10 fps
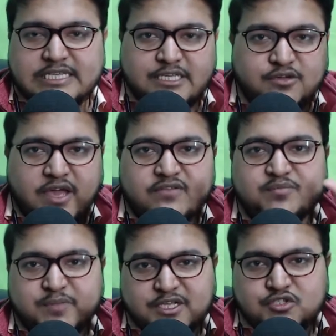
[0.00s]
You have a
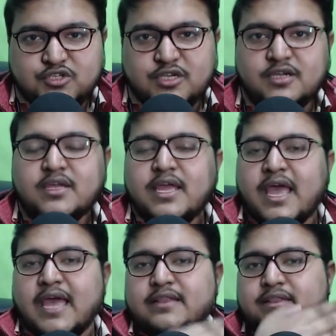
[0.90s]
picture,
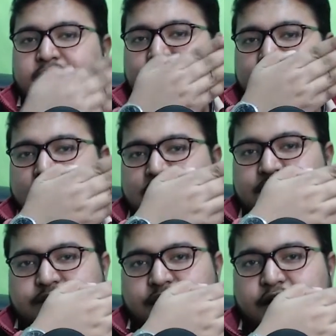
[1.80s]
and then in a
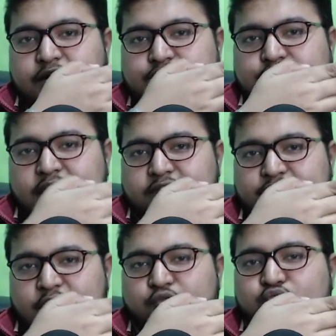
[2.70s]
card you have
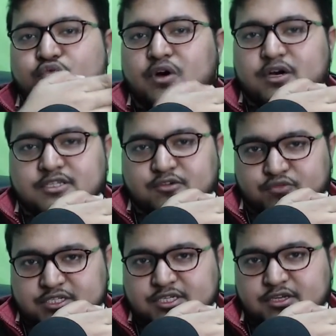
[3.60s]
a word
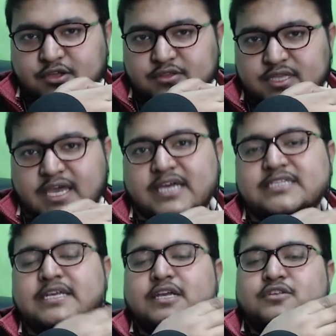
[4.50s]
written on that.
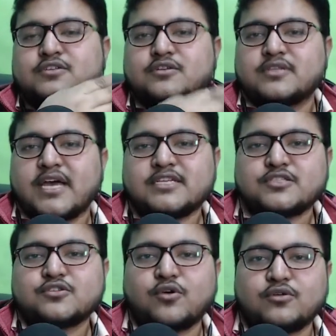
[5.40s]
So that
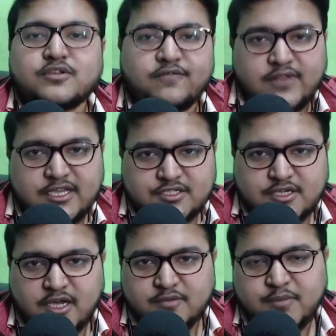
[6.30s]
is called a
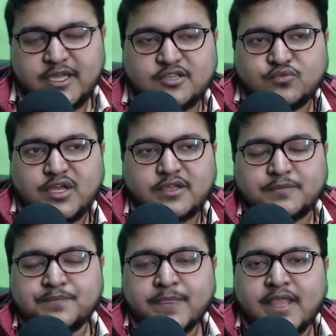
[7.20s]
flashcard, by the way.
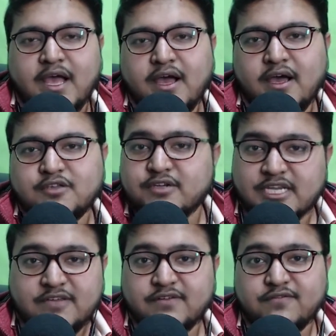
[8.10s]
You can
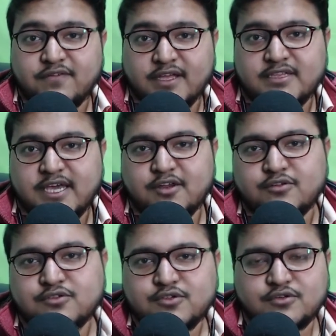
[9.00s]
even find that
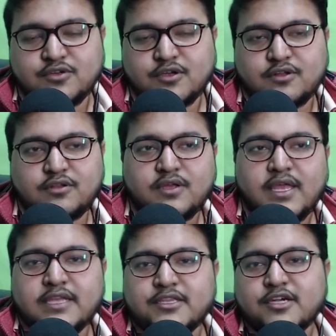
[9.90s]
on Google.
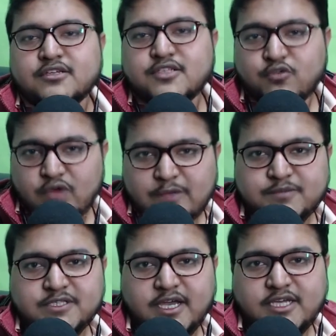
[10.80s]
There is a
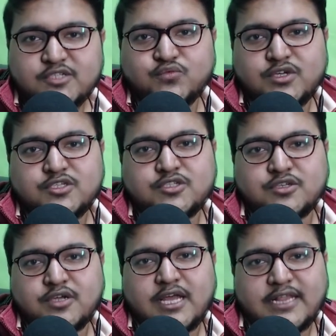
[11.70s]
website which
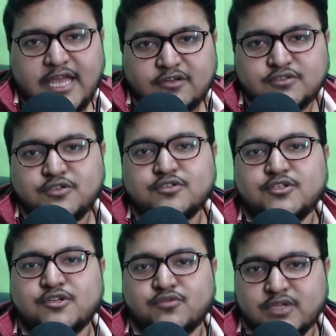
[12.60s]
allows you to
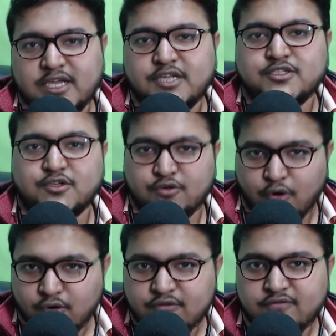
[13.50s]
create your
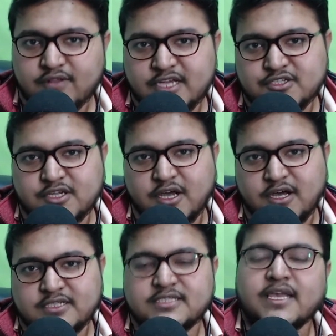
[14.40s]
own
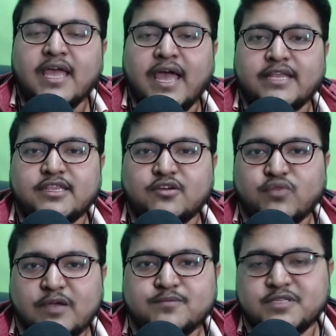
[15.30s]
flashcards, and the
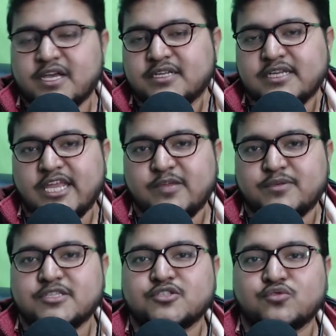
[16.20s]
website name
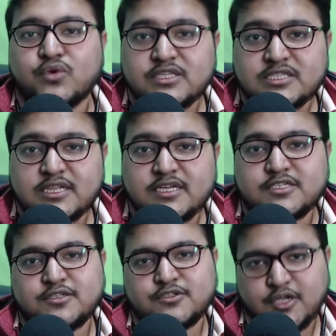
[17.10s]
is
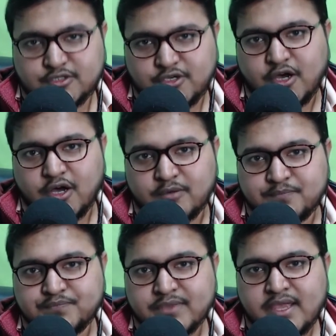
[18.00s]
quizlet.com.
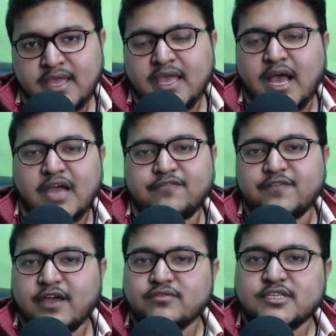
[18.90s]
I
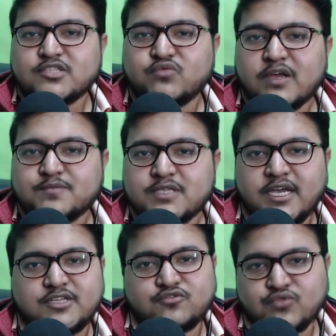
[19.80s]
found this
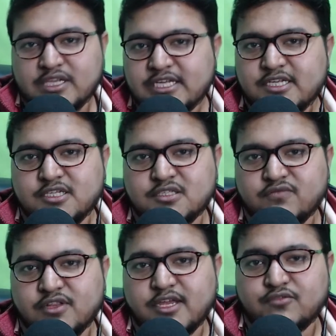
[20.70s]
website really
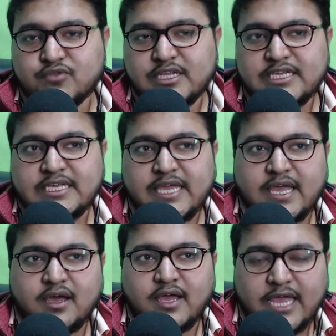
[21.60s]
useful and really
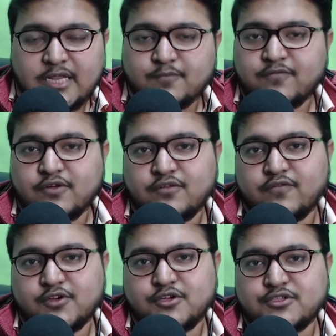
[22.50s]
helpful
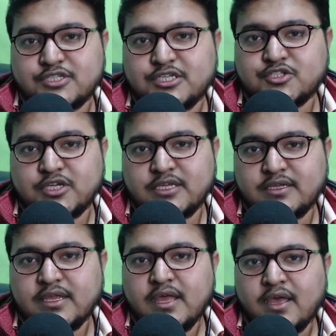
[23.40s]
for your
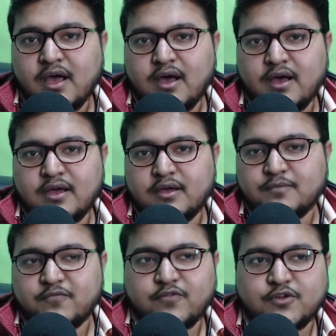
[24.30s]
teaching,
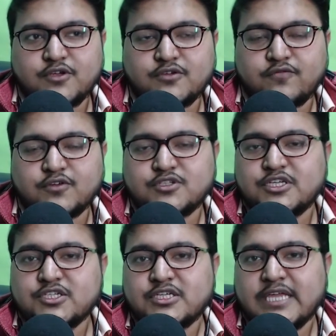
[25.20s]
for
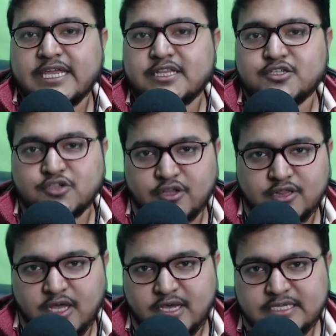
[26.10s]
teaching English
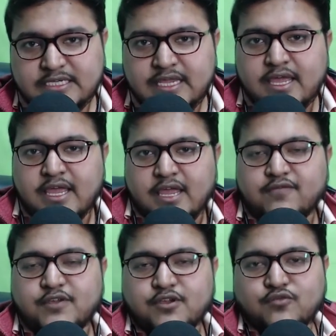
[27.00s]
online. If
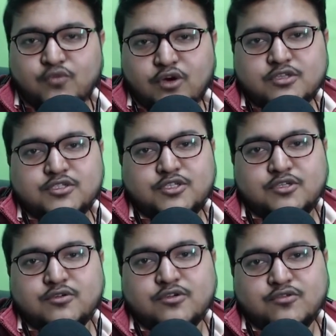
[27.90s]
you want
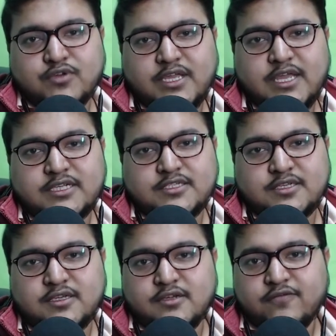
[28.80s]
to create
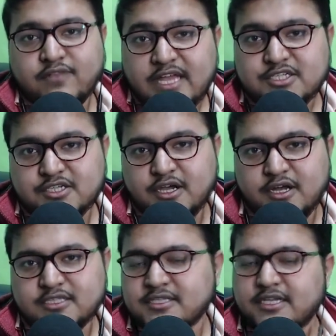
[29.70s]

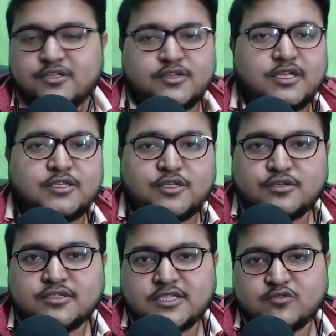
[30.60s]
flashcards, then you can
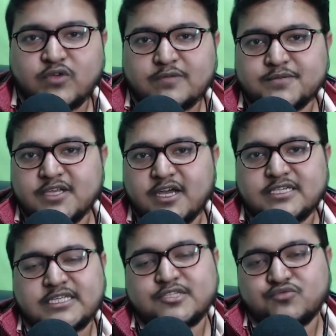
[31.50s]
use this website.
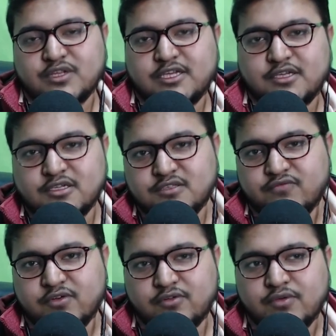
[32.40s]
It's really useful.